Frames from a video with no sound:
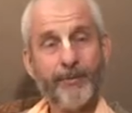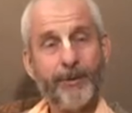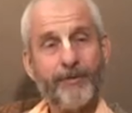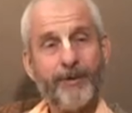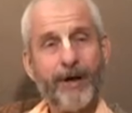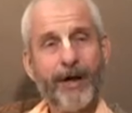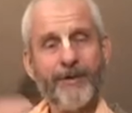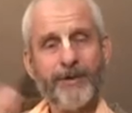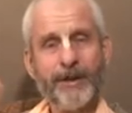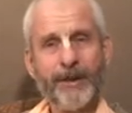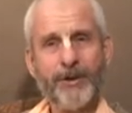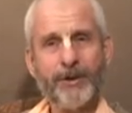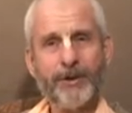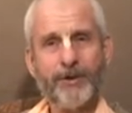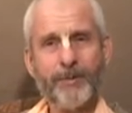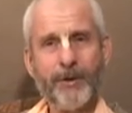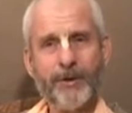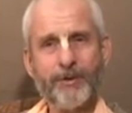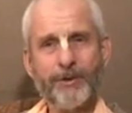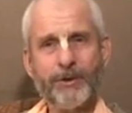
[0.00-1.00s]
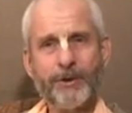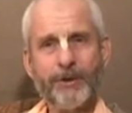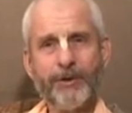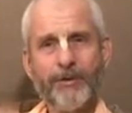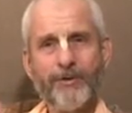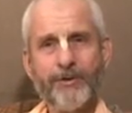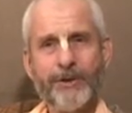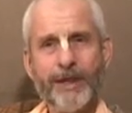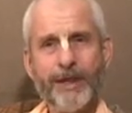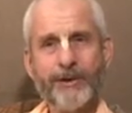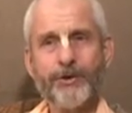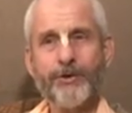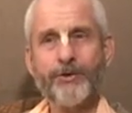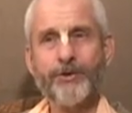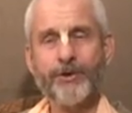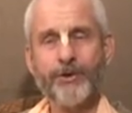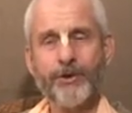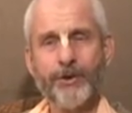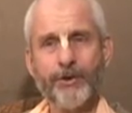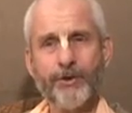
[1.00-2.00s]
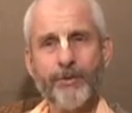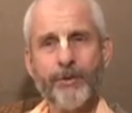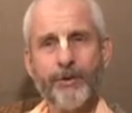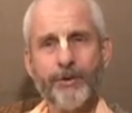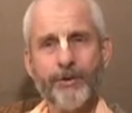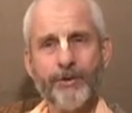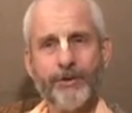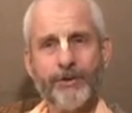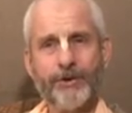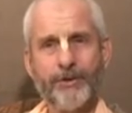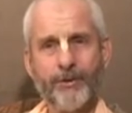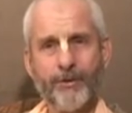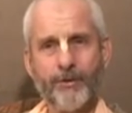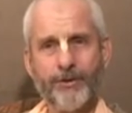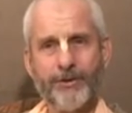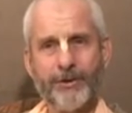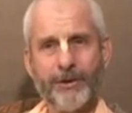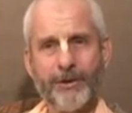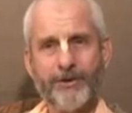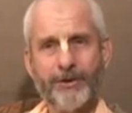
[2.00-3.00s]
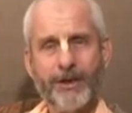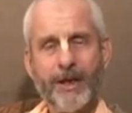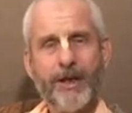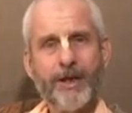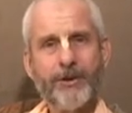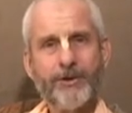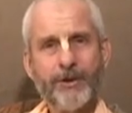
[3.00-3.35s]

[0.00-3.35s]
but rather he's supposed to use that to steward the resources